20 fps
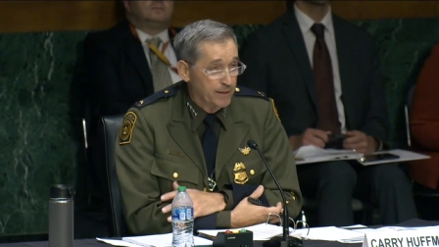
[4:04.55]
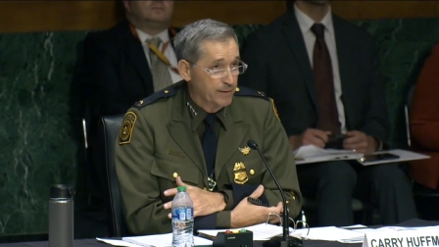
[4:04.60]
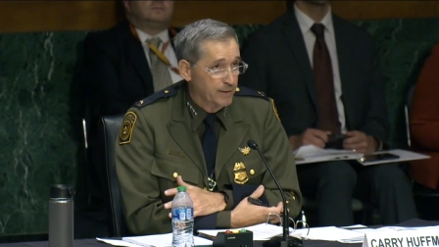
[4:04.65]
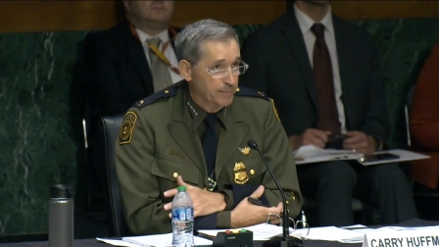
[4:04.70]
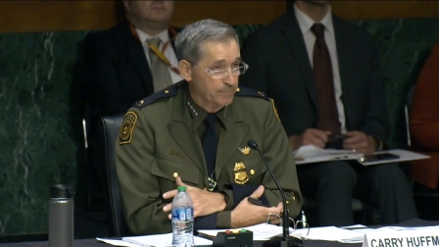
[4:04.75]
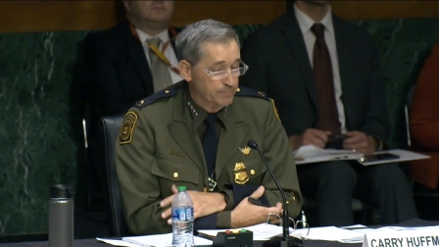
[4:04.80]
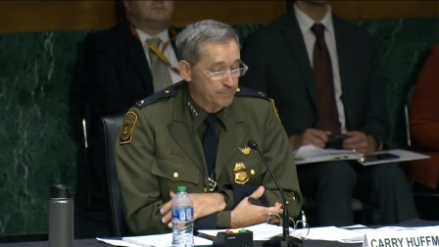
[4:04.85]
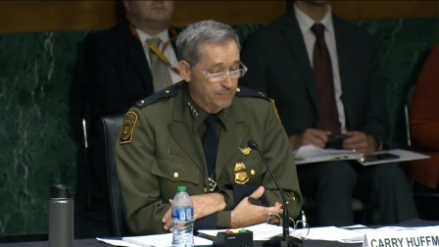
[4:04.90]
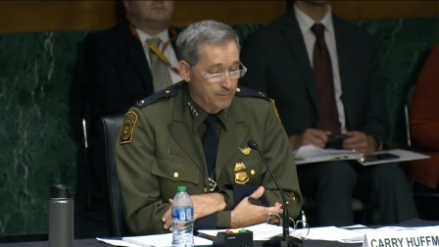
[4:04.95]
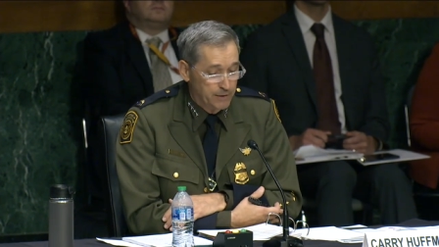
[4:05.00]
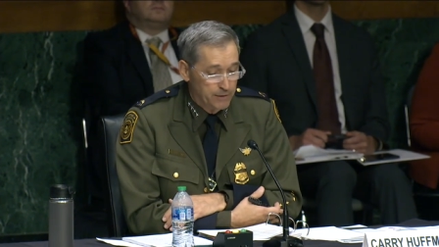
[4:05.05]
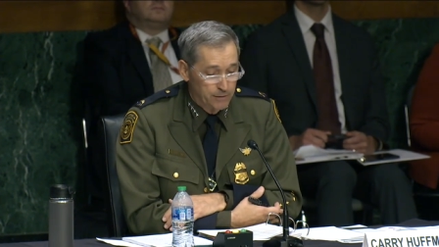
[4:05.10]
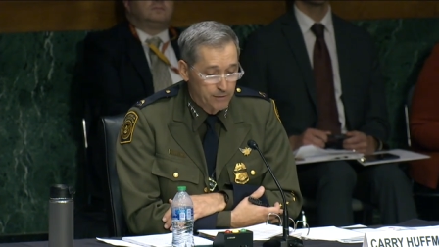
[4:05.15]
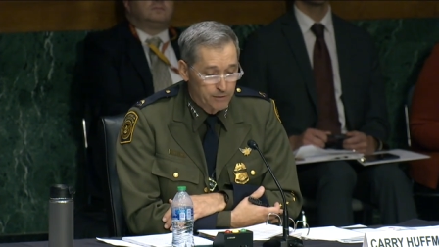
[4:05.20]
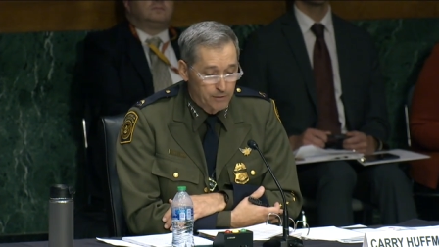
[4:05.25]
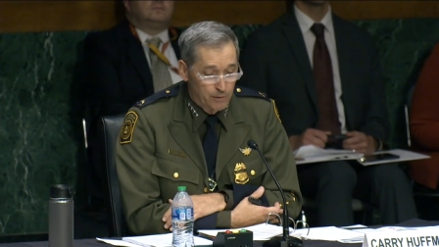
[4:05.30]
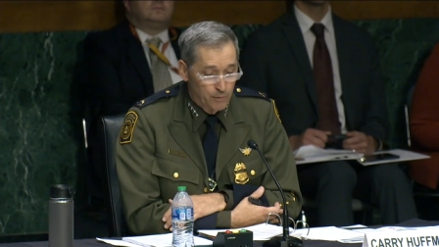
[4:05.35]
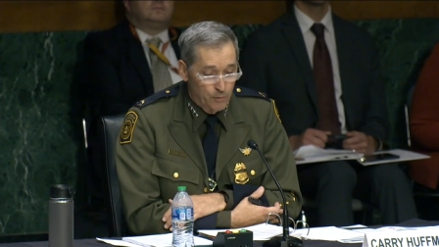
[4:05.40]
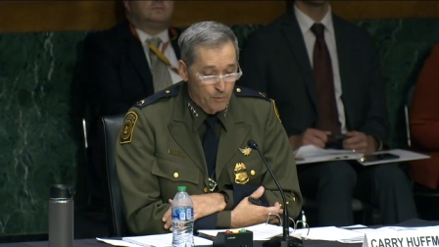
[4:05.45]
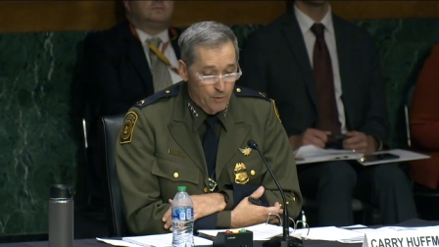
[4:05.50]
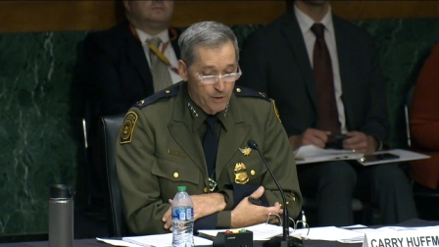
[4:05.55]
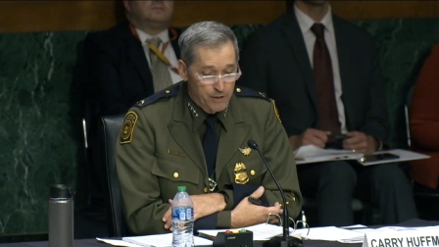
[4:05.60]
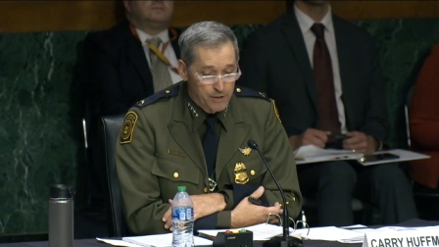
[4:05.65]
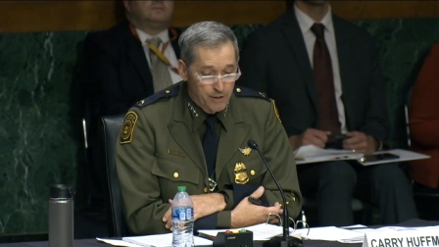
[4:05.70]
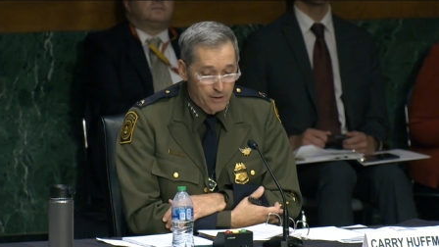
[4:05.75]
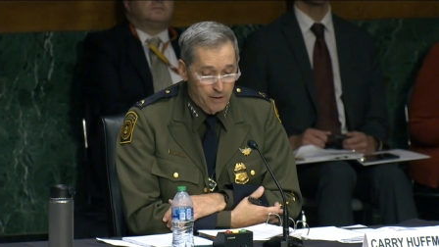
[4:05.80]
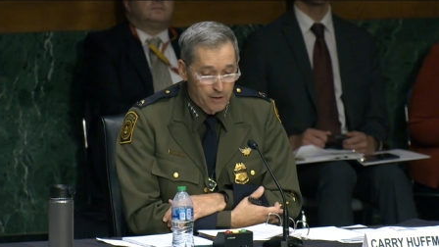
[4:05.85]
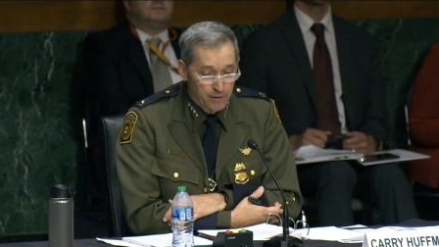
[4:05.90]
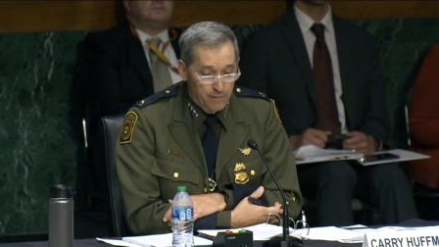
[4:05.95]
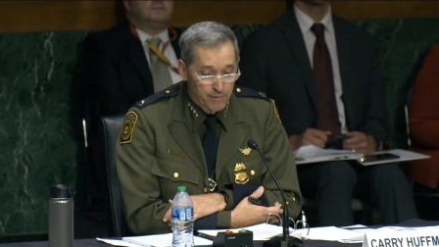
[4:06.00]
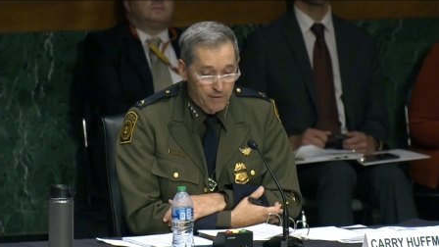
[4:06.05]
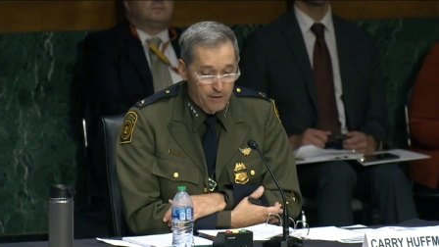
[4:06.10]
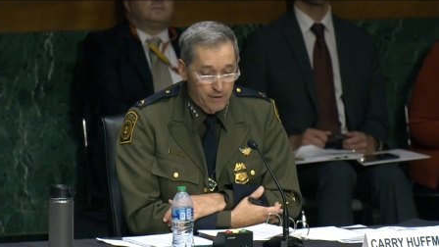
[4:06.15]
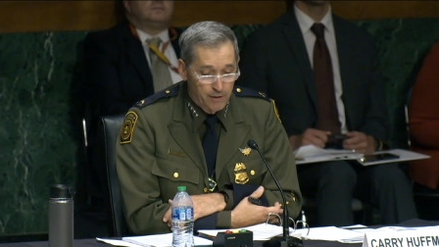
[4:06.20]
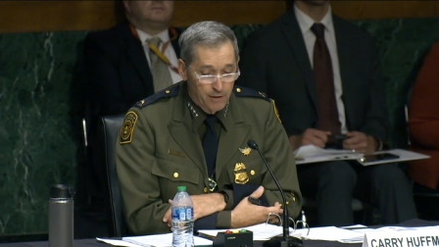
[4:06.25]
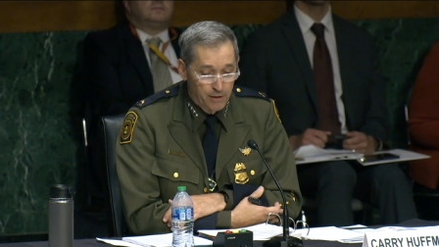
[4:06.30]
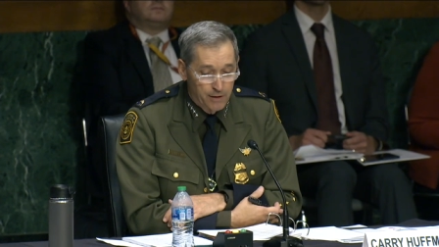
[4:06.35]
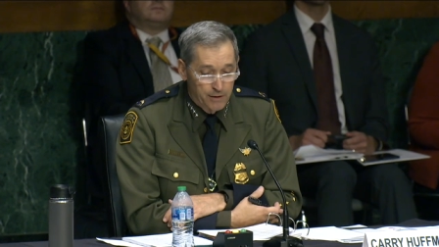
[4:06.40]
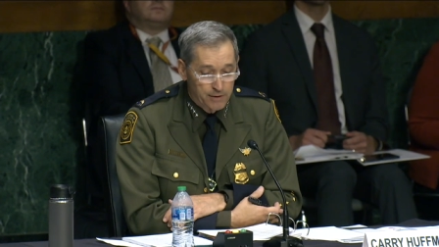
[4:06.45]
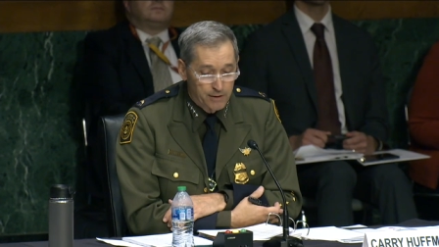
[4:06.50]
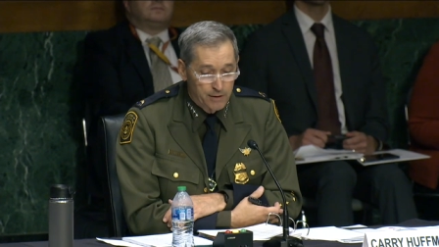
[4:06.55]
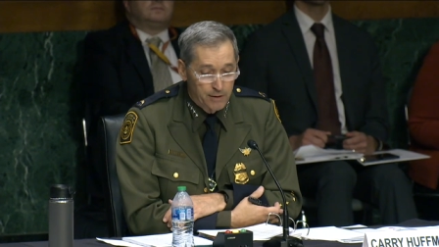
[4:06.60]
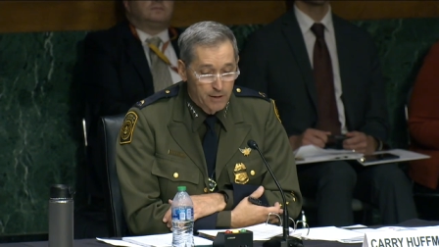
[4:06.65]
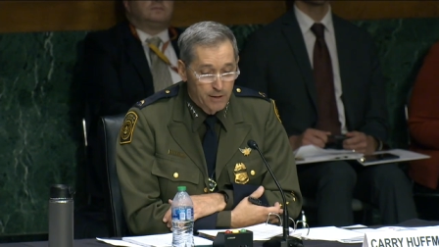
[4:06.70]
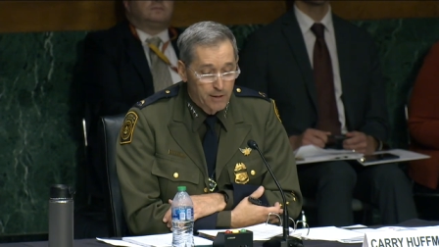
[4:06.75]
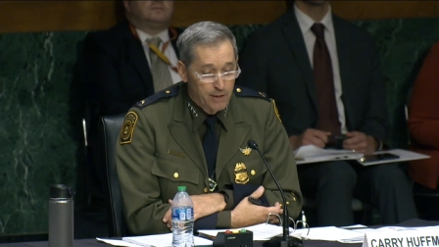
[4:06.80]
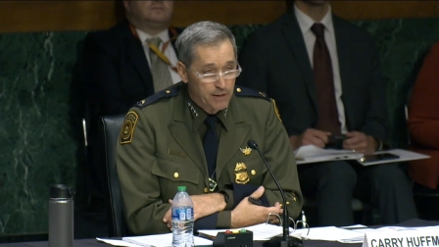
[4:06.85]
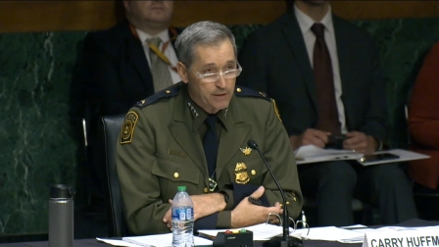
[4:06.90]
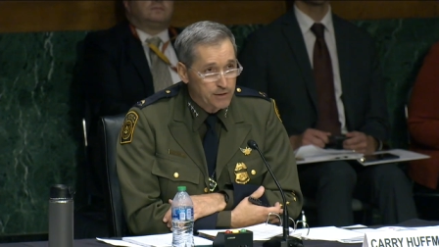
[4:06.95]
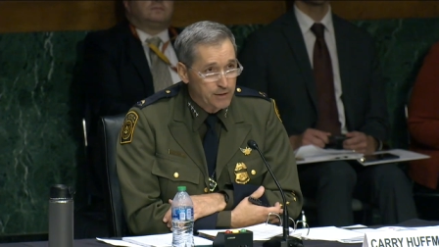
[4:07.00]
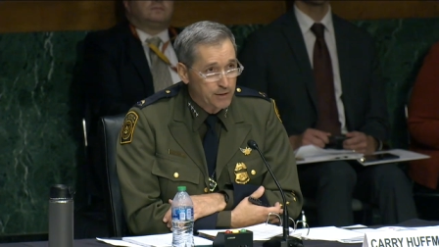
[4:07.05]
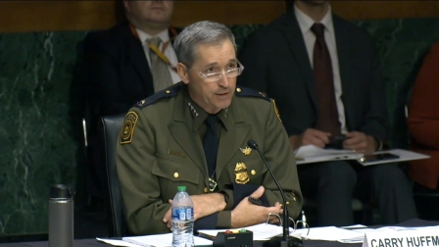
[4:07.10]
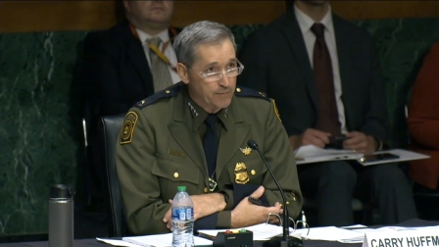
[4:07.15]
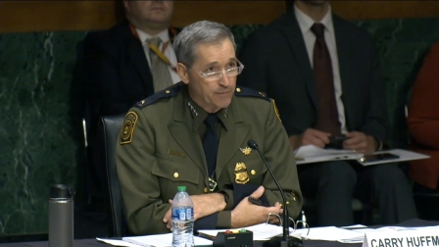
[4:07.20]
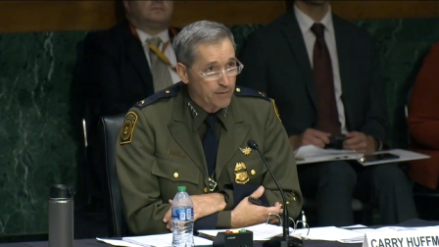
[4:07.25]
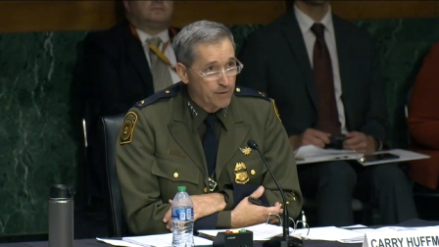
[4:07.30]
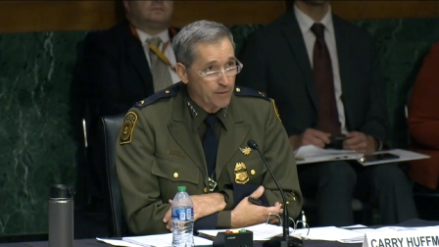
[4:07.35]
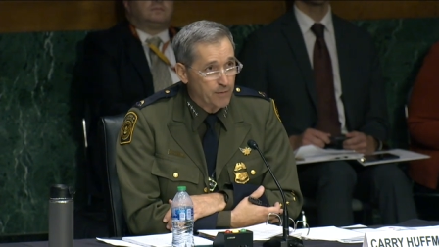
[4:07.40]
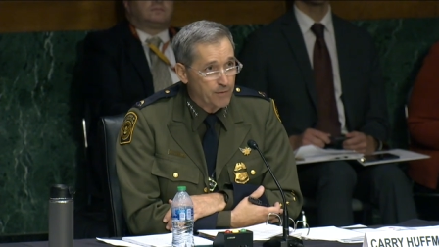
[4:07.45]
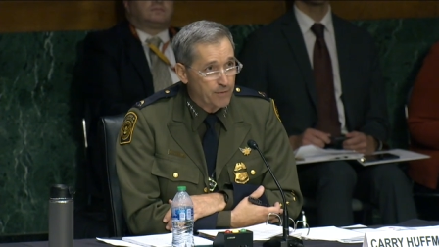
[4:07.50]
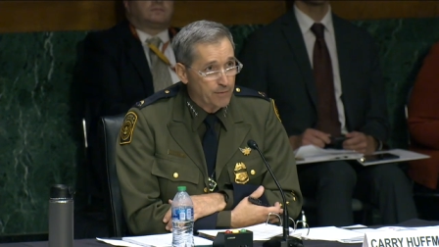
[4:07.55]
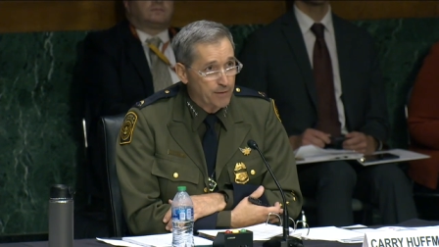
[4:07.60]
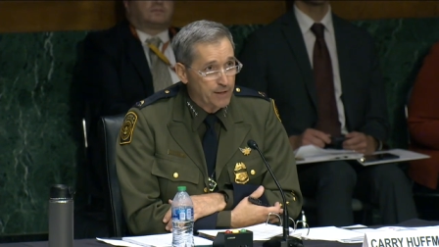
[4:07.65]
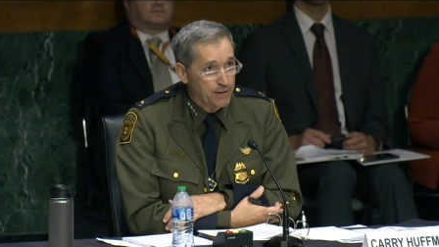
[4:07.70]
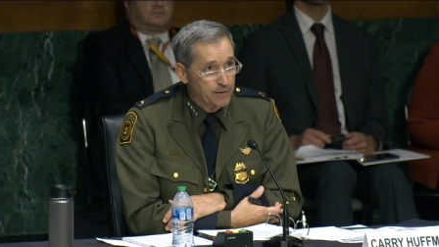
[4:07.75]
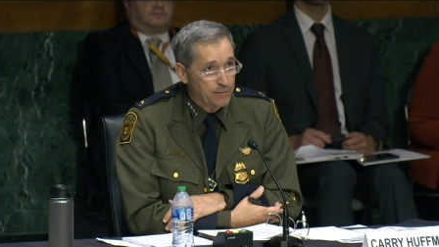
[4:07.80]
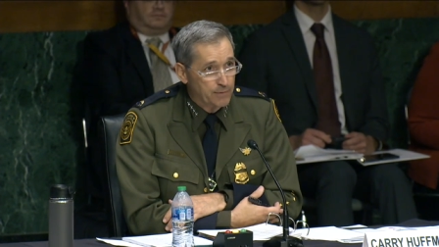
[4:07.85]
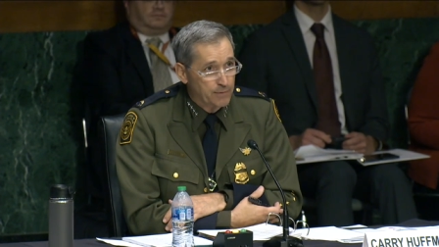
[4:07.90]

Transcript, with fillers: And, and, there's no question that fentanyl is a significant threat